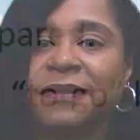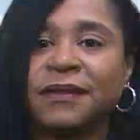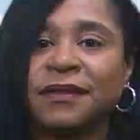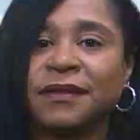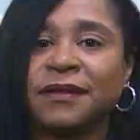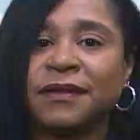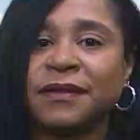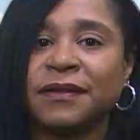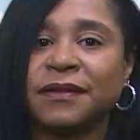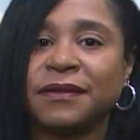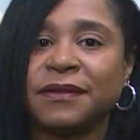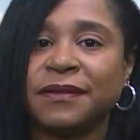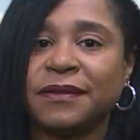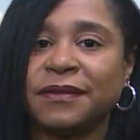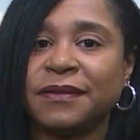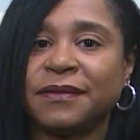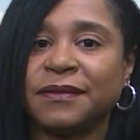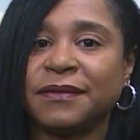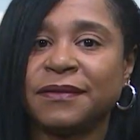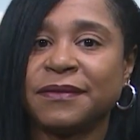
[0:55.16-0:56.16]

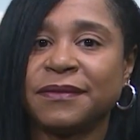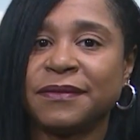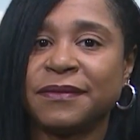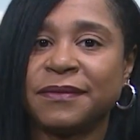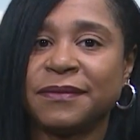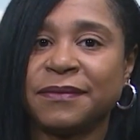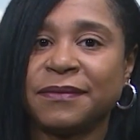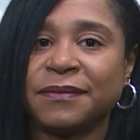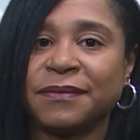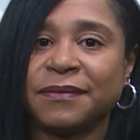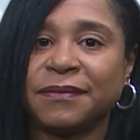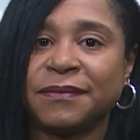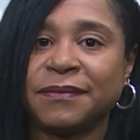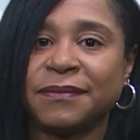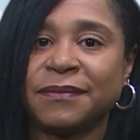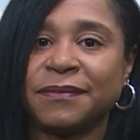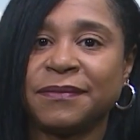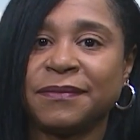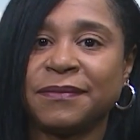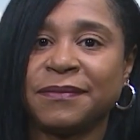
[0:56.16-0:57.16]

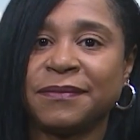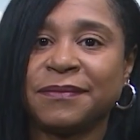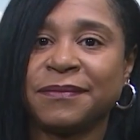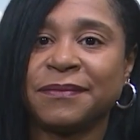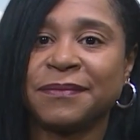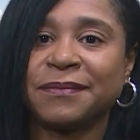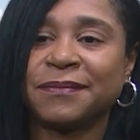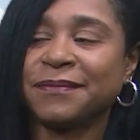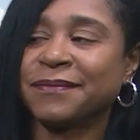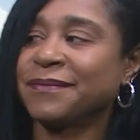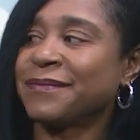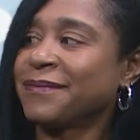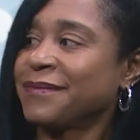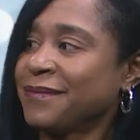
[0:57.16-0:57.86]
This person isn't speaking.